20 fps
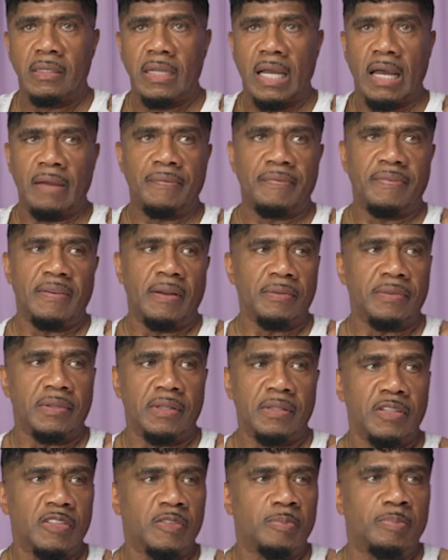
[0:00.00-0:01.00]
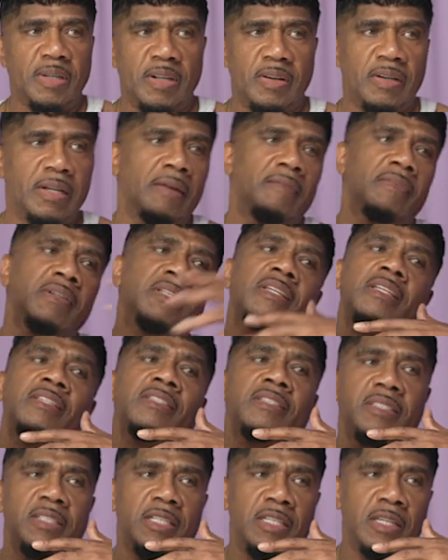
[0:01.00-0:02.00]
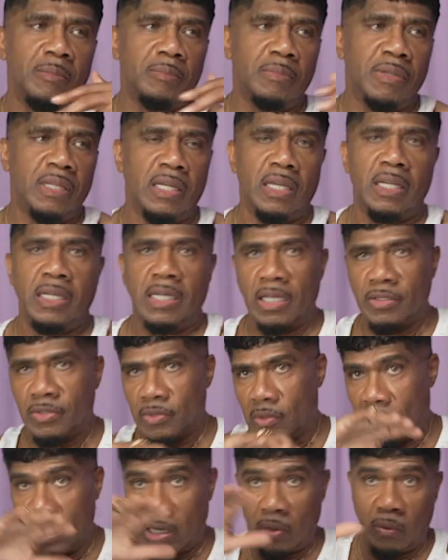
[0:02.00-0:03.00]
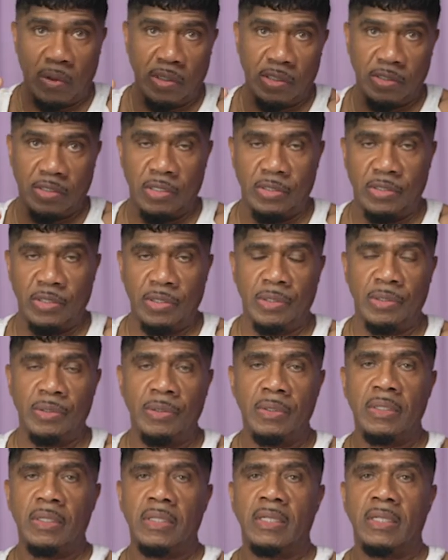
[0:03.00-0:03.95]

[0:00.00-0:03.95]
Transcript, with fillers: I felt it. The spirit, everything just hit me. And that's all I wanted to do.